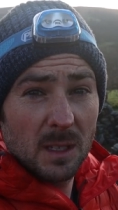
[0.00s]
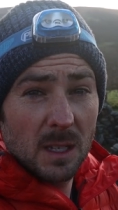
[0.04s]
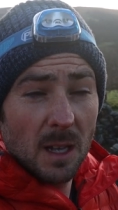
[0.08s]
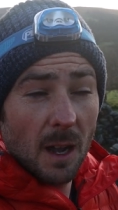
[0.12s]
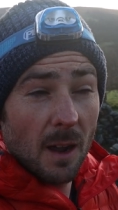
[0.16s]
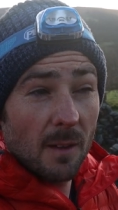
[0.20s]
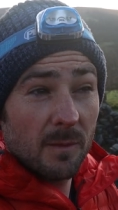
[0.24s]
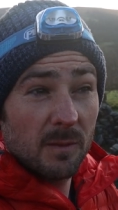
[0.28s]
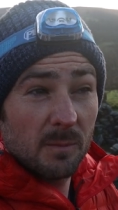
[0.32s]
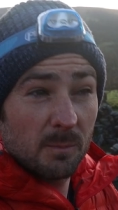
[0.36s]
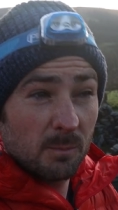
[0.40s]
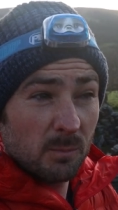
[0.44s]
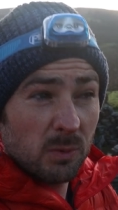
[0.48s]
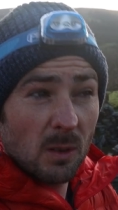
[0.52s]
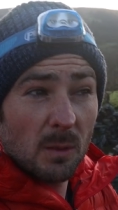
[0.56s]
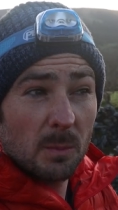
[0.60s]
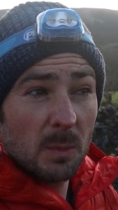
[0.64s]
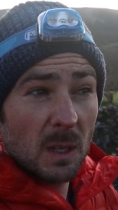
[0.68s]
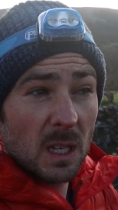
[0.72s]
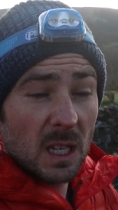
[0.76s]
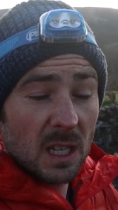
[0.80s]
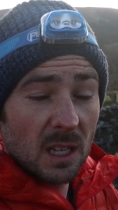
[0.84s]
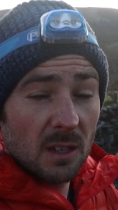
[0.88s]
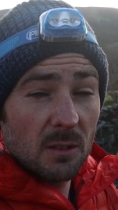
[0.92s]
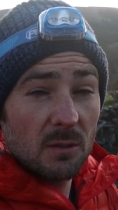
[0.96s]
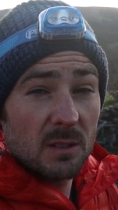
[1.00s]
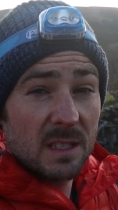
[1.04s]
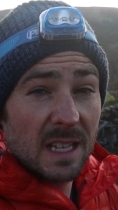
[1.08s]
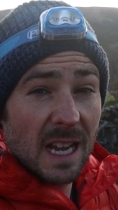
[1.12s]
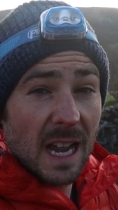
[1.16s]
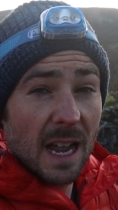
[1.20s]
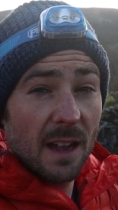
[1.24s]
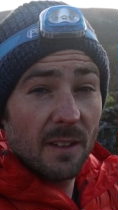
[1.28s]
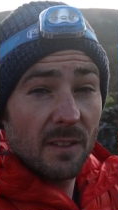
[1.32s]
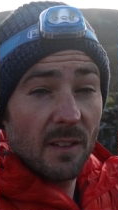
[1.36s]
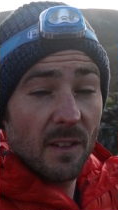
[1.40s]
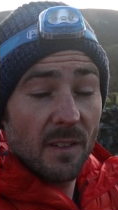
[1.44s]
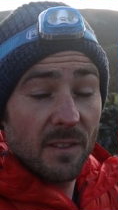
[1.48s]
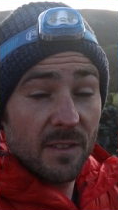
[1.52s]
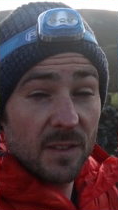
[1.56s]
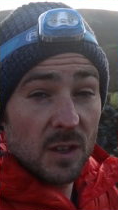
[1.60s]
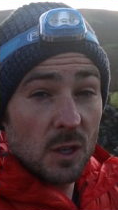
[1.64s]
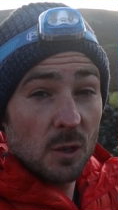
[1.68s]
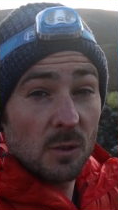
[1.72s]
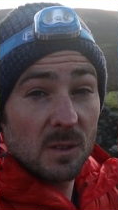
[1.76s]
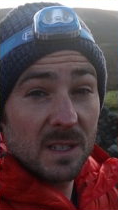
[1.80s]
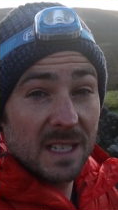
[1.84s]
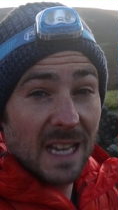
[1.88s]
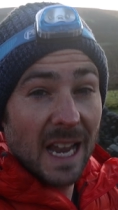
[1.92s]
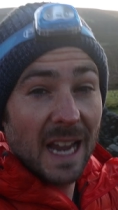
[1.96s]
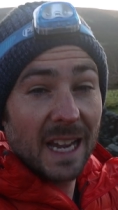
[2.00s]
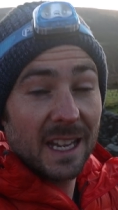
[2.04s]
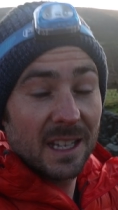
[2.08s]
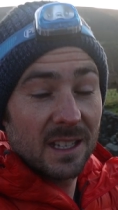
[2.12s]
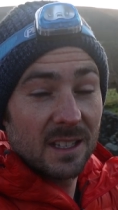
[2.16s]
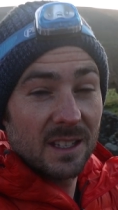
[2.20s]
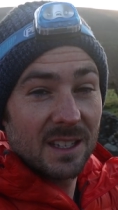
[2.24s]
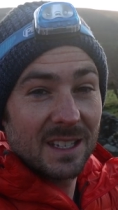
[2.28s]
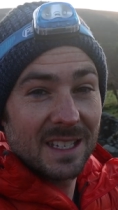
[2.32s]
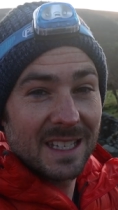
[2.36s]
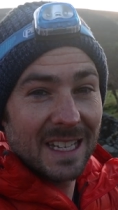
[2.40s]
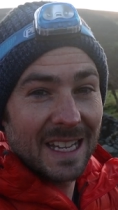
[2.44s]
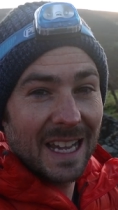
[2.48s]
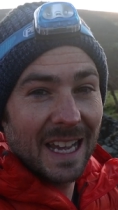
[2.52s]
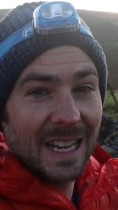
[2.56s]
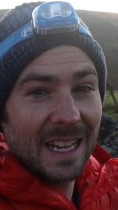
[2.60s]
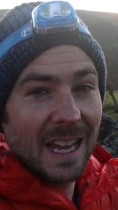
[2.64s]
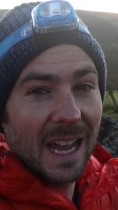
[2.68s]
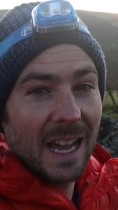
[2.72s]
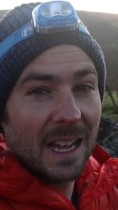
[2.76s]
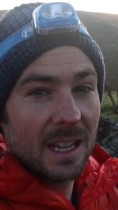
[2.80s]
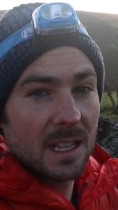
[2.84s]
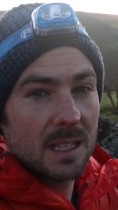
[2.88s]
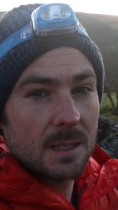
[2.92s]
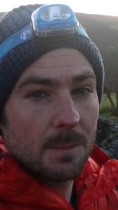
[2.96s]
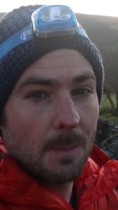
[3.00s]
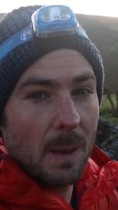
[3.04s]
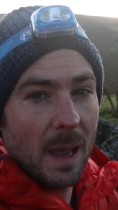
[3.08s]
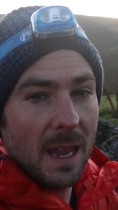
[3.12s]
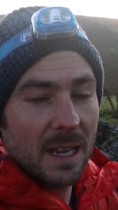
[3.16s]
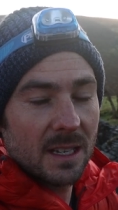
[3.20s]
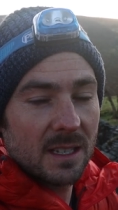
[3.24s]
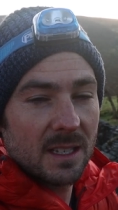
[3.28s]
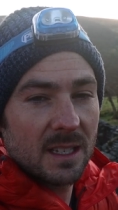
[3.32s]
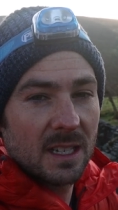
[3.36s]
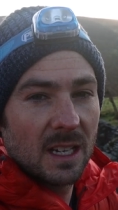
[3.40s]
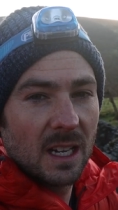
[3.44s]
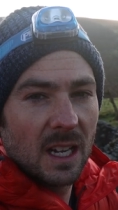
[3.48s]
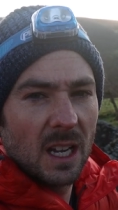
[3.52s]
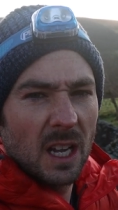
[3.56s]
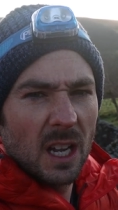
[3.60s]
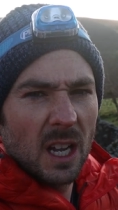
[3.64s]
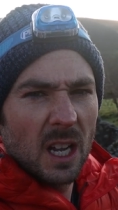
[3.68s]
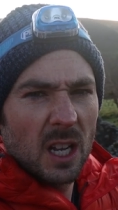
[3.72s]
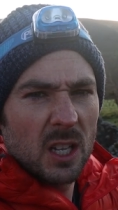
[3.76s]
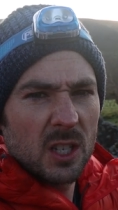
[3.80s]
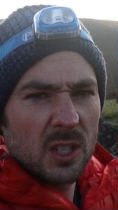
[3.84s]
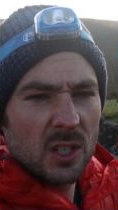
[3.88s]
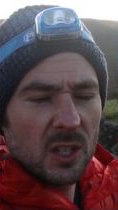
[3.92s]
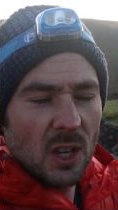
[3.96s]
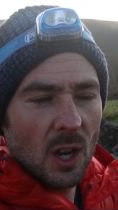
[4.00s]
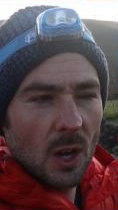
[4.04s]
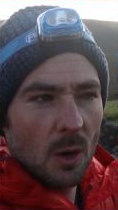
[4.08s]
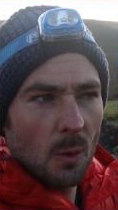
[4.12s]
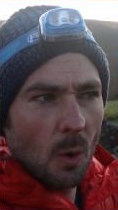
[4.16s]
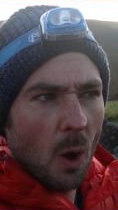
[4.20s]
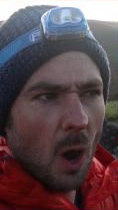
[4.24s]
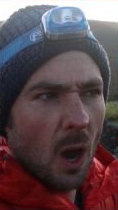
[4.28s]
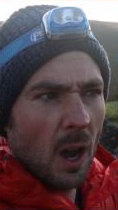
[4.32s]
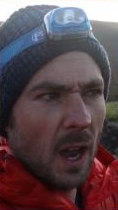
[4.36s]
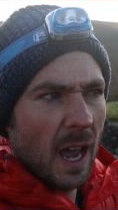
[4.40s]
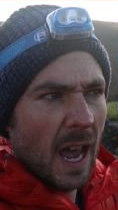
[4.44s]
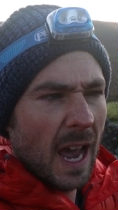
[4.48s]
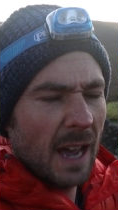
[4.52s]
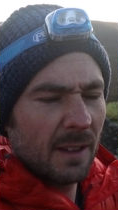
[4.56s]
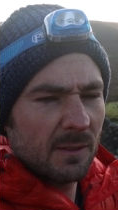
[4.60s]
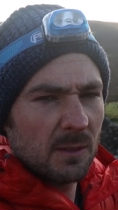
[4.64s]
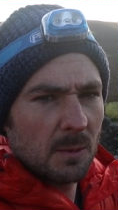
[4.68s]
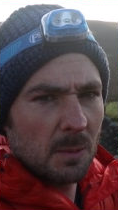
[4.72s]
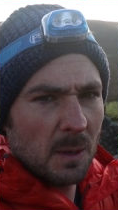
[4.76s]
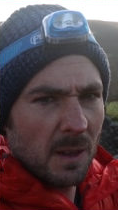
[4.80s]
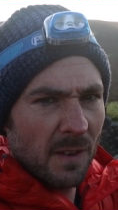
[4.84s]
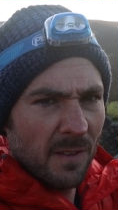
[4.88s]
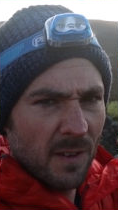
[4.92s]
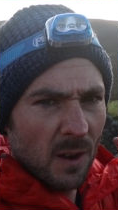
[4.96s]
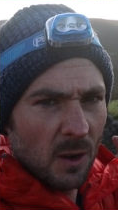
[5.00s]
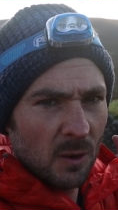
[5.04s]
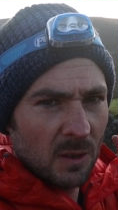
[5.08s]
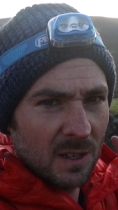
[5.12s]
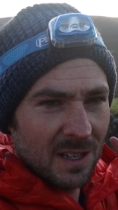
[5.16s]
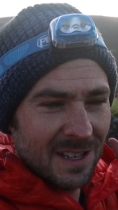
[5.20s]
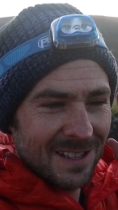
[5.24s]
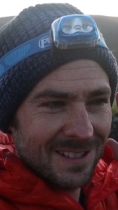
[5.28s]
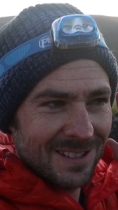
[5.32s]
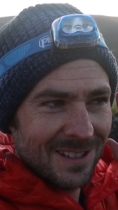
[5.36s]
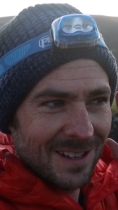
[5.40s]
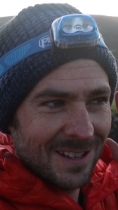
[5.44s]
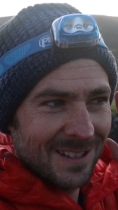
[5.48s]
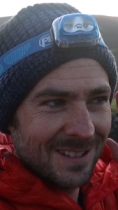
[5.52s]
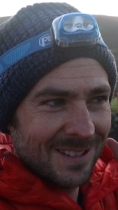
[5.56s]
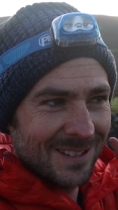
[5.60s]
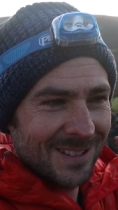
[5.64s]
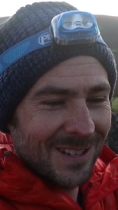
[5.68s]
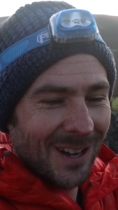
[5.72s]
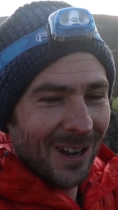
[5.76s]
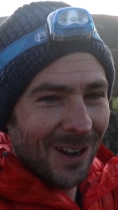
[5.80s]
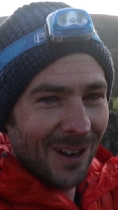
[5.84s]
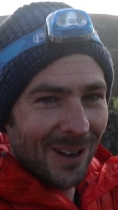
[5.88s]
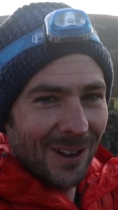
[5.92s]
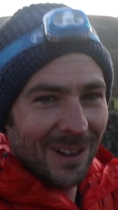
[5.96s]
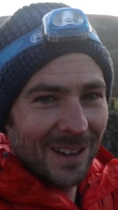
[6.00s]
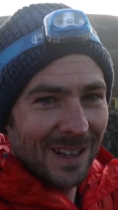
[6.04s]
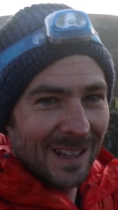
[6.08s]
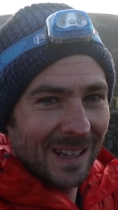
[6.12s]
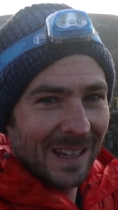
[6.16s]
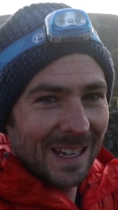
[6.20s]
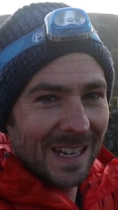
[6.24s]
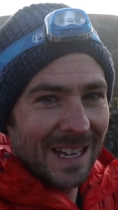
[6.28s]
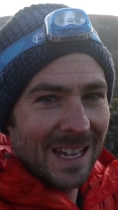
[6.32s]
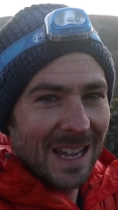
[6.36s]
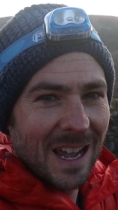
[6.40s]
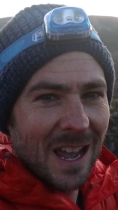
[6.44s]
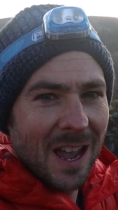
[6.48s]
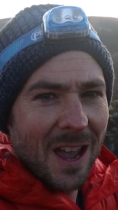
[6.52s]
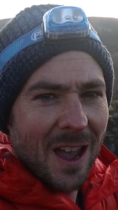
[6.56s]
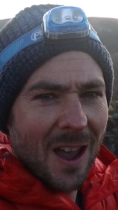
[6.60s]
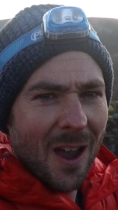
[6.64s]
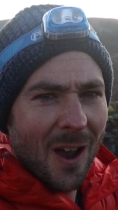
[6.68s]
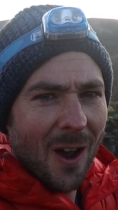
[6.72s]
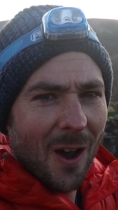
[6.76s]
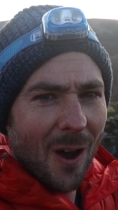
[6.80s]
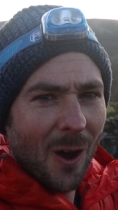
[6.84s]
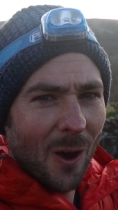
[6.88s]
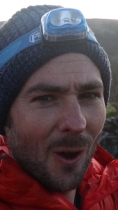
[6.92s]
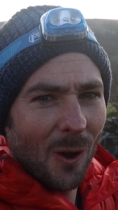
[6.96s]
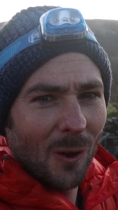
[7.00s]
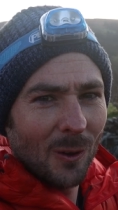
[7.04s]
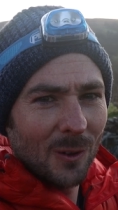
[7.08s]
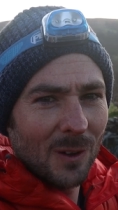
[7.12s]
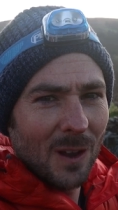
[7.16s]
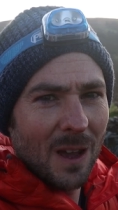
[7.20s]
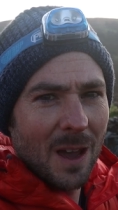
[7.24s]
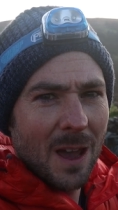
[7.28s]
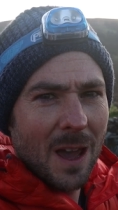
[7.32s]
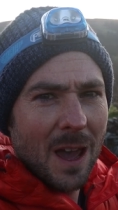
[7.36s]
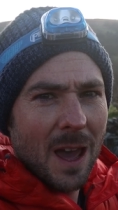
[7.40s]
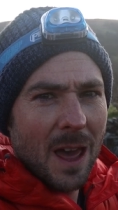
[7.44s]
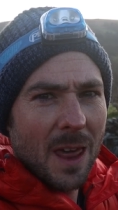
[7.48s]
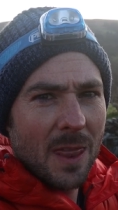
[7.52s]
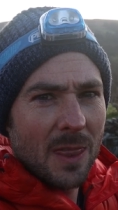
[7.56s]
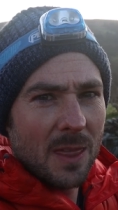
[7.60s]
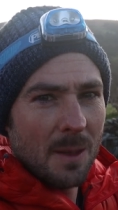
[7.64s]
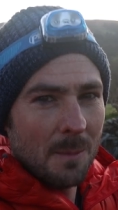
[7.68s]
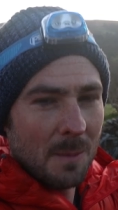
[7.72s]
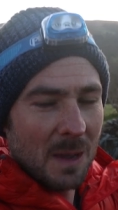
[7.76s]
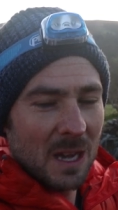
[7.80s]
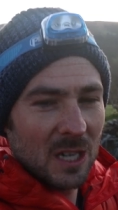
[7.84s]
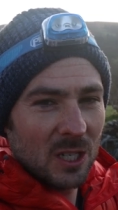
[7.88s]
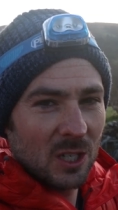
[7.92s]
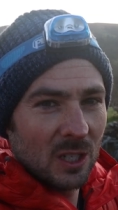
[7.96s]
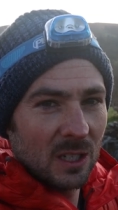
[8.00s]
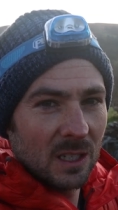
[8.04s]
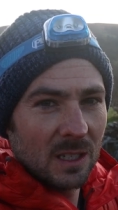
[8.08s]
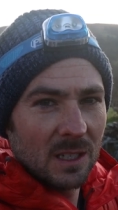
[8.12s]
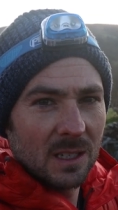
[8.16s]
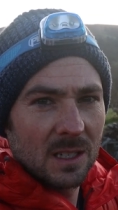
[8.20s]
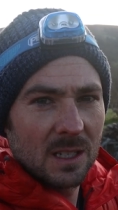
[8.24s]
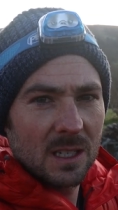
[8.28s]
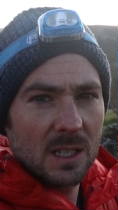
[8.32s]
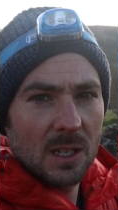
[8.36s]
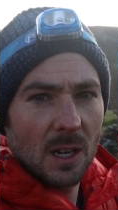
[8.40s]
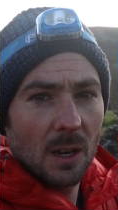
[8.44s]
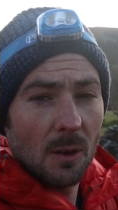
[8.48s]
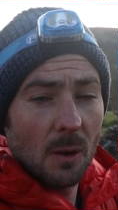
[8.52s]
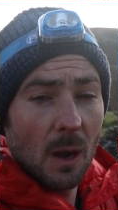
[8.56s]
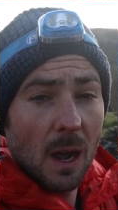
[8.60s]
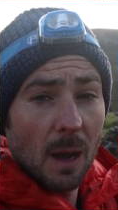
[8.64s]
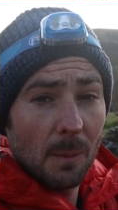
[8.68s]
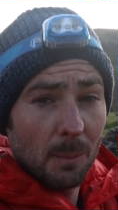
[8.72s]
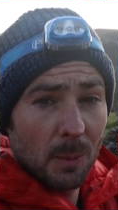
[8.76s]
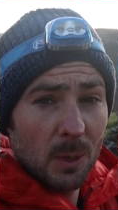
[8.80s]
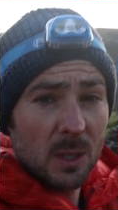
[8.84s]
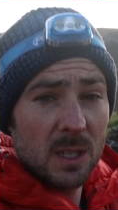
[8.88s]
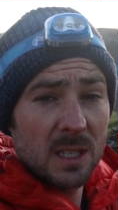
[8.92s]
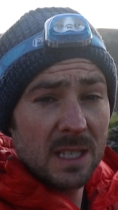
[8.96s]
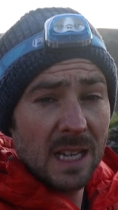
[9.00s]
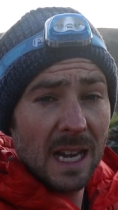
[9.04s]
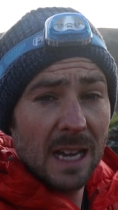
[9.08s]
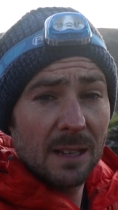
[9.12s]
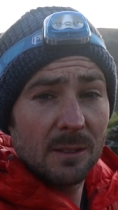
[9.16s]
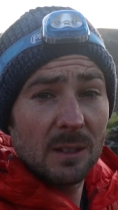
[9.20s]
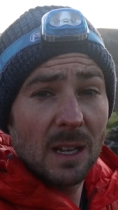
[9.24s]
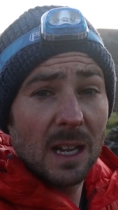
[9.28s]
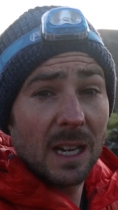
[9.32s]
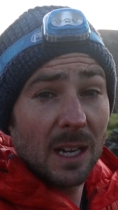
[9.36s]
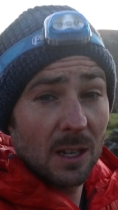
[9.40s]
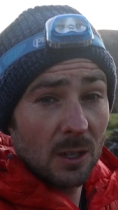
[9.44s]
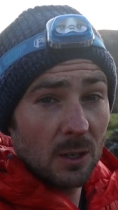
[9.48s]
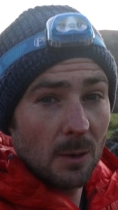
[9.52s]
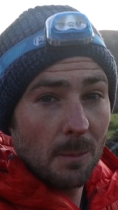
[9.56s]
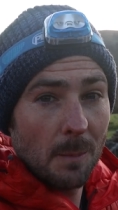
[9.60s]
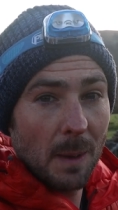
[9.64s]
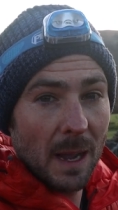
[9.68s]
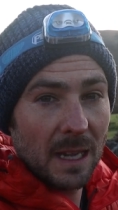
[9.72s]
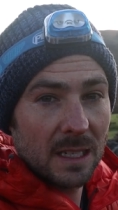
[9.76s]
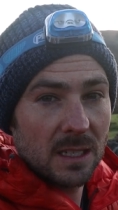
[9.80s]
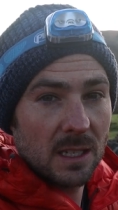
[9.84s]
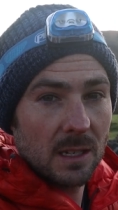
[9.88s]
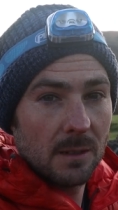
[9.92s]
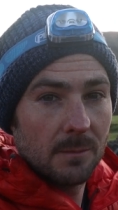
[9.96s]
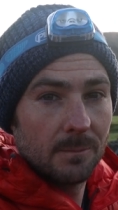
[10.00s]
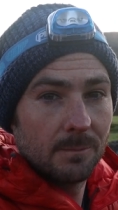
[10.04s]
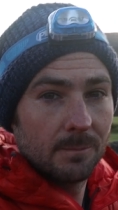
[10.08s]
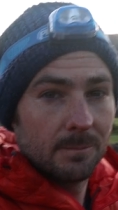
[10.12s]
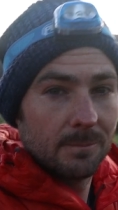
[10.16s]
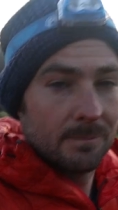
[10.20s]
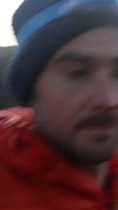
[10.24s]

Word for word: I'm probably going to have a few seconds to get it at its best, so I have to be focused entirely on the mission. So I'll put you down and I'll come back to you.